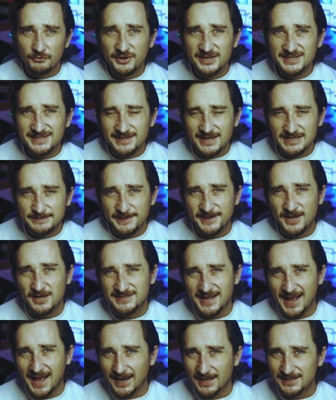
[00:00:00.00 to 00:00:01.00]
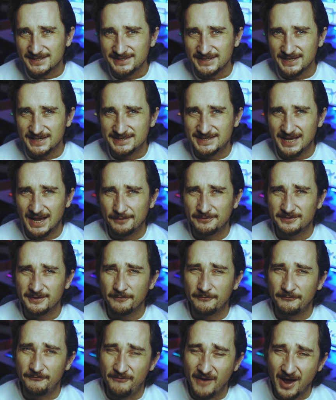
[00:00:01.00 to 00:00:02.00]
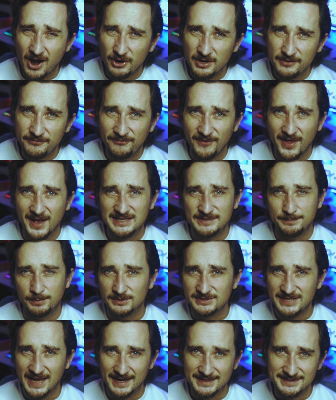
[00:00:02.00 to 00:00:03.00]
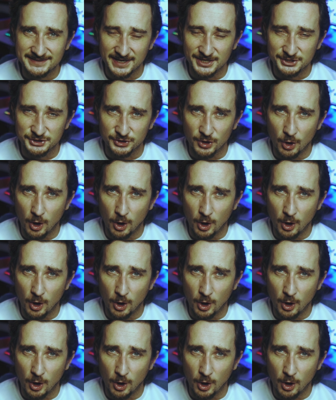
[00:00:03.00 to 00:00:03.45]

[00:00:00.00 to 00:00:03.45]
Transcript: reason is because LLCs have very flexible taxation